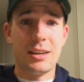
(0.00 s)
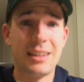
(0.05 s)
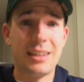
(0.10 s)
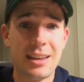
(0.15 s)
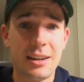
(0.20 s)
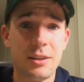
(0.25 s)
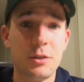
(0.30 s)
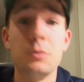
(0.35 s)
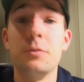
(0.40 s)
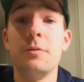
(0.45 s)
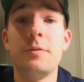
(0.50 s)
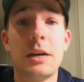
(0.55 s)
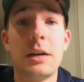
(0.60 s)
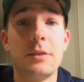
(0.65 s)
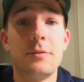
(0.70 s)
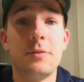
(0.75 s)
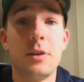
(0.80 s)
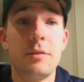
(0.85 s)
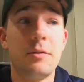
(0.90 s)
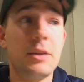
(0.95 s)
that into a
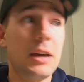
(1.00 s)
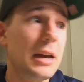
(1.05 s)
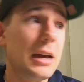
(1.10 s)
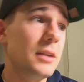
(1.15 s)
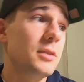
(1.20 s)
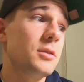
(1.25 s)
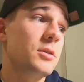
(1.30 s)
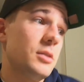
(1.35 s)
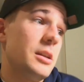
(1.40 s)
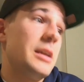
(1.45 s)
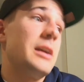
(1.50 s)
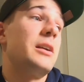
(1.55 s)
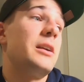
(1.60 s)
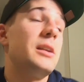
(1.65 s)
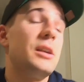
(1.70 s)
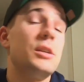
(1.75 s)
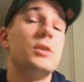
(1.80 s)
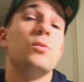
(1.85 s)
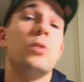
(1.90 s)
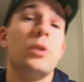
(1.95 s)
fast 5K. So now you
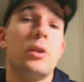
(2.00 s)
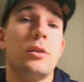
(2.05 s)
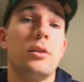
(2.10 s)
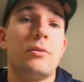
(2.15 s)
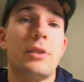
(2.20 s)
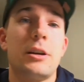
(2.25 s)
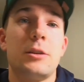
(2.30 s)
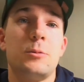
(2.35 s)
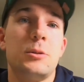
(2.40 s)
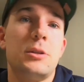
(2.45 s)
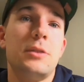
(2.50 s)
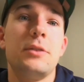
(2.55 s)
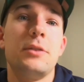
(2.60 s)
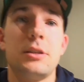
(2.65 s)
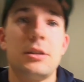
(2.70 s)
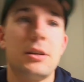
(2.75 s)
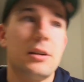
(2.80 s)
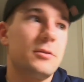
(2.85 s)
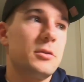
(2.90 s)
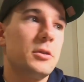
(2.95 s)
need to work on the race specific
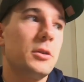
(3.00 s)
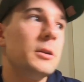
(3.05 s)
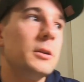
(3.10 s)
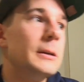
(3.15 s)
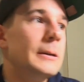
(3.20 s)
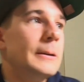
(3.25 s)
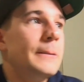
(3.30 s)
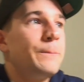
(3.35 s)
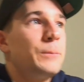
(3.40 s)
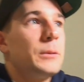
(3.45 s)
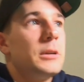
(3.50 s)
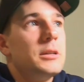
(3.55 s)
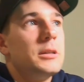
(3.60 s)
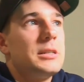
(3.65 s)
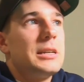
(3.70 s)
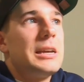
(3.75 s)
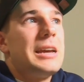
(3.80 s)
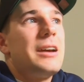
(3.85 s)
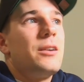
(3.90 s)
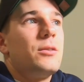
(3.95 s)
stuff. So you can
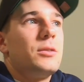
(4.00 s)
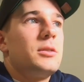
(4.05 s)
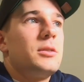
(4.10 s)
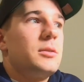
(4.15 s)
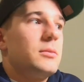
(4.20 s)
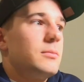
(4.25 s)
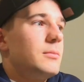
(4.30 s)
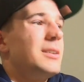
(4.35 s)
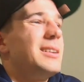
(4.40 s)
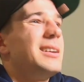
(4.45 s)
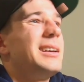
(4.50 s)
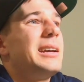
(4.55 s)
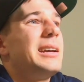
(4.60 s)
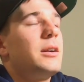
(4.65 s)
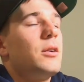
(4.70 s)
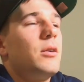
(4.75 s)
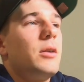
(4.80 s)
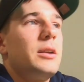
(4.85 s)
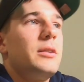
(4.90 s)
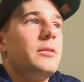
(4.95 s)
see how it
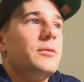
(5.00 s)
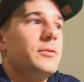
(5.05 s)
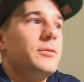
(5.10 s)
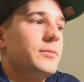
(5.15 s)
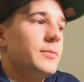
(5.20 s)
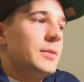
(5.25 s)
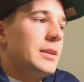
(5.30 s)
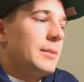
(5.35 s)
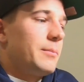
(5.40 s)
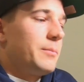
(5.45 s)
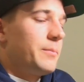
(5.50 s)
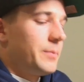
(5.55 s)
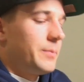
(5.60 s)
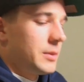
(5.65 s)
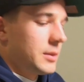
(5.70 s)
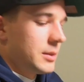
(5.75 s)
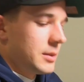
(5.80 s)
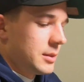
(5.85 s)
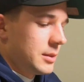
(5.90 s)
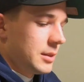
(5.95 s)
kind of that
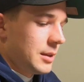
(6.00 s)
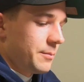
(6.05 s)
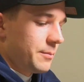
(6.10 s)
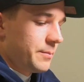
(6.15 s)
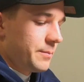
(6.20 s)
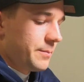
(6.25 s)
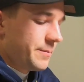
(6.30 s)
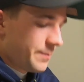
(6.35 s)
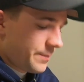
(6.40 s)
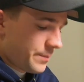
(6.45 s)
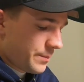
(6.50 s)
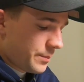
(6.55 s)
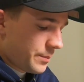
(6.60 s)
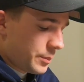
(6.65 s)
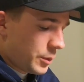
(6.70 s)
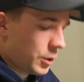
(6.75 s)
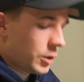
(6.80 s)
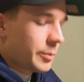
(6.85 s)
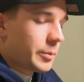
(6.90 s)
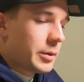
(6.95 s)

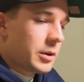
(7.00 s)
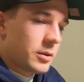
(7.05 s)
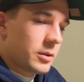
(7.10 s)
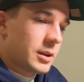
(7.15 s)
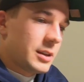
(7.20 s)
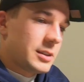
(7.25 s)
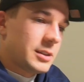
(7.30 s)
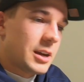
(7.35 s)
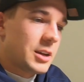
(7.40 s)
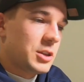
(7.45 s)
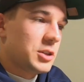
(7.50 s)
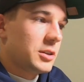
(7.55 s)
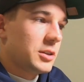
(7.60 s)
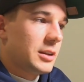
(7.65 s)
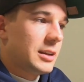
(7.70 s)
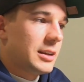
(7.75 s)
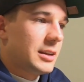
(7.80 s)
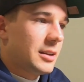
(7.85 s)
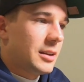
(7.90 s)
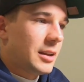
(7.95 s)
block periodization
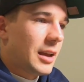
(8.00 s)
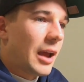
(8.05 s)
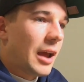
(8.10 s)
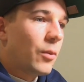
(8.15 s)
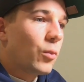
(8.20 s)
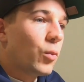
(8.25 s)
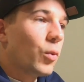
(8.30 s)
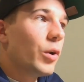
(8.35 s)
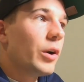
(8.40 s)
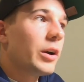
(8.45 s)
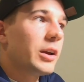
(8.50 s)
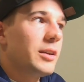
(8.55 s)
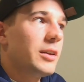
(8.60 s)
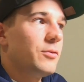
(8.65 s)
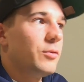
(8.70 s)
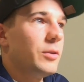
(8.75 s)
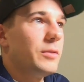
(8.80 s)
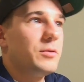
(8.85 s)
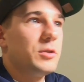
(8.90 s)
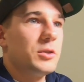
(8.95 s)
can work if
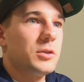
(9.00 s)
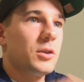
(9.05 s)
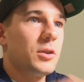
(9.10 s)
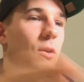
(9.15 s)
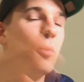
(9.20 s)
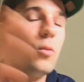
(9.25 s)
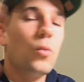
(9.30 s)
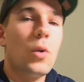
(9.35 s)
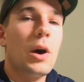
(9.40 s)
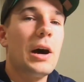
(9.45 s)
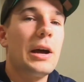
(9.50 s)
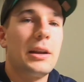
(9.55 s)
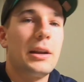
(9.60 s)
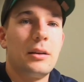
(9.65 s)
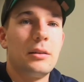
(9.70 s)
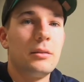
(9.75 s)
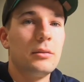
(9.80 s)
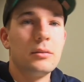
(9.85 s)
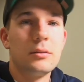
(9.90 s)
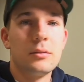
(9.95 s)
we've just got
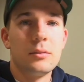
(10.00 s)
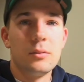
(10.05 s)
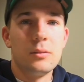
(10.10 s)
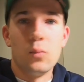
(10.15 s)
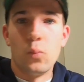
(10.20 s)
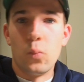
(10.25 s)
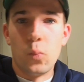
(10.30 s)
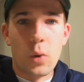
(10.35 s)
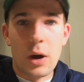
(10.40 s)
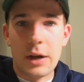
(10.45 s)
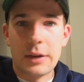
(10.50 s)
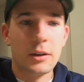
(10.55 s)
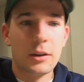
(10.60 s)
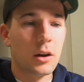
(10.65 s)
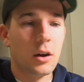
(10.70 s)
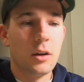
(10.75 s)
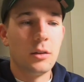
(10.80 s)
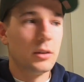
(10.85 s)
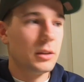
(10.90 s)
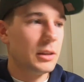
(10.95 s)
one
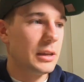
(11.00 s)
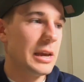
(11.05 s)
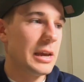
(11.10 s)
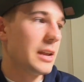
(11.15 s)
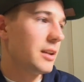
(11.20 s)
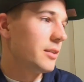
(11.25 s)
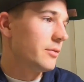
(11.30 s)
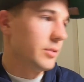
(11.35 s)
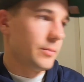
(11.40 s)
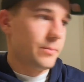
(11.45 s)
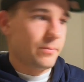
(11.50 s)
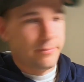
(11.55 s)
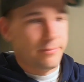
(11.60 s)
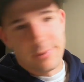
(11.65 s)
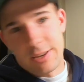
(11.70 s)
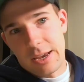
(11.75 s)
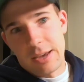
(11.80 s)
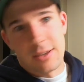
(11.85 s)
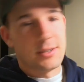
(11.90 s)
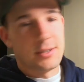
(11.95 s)
goal at the end of a
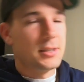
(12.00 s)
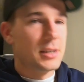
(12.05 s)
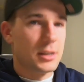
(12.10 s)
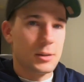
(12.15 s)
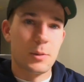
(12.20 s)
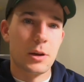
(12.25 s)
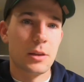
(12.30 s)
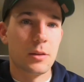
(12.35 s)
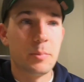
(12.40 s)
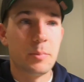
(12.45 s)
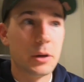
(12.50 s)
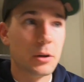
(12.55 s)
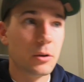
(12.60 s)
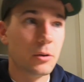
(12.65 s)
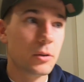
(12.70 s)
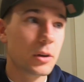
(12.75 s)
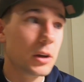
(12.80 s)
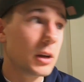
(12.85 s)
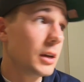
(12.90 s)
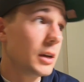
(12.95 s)
6 month
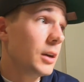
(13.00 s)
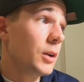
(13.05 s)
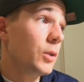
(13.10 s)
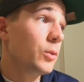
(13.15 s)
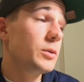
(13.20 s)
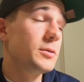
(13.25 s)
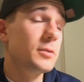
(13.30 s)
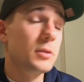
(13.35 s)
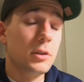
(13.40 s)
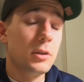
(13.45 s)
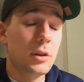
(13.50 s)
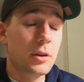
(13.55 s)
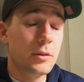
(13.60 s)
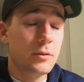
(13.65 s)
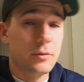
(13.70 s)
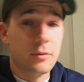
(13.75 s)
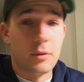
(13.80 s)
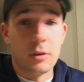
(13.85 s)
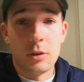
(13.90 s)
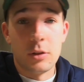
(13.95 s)
build, which for a lot
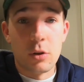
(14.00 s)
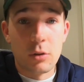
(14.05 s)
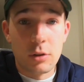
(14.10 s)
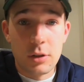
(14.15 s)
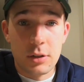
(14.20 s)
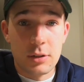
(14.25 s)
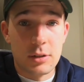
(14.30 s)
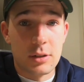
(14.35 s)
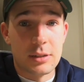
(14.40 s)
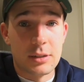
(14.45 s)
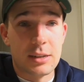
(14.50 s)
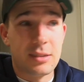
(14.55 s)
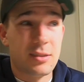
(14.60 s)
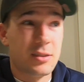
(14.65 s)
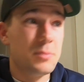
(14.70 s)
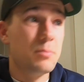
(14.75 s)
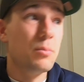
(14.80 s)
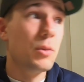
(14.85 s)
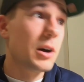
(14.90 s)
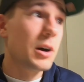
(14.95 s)
of longer distance
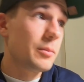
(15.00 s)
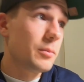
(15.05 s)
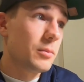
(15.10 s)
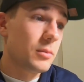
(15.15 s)
athletes might